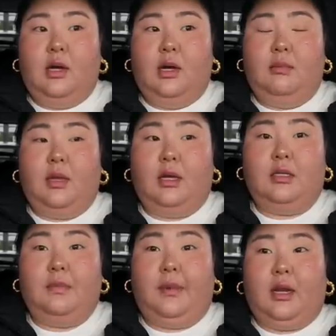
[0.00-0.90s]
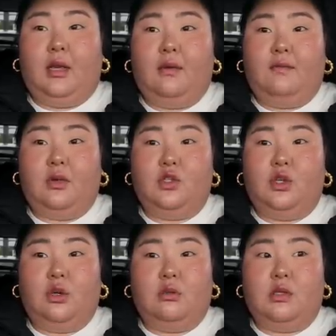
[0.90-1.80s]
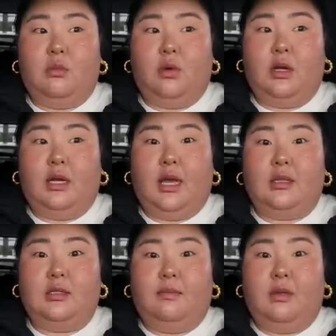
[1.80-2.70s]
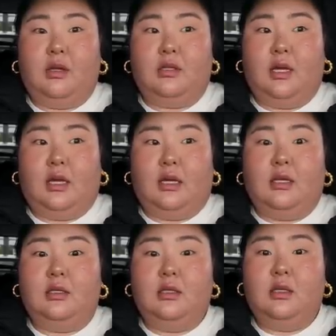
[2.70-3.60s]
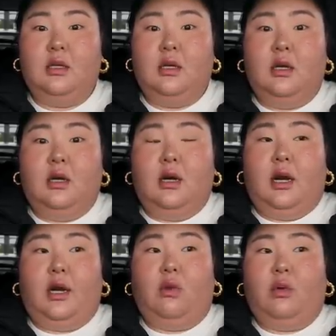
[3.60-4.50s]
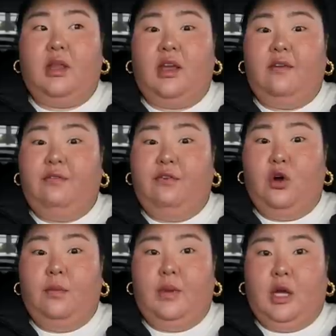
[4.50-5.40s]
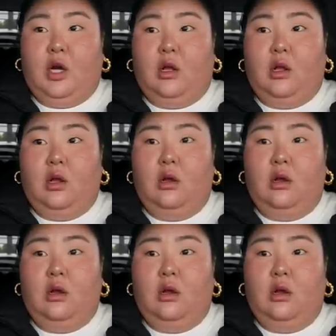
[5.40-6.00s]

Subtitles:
I'm like debating if I should go somewhere to get something to eat. I don't want like a full meal.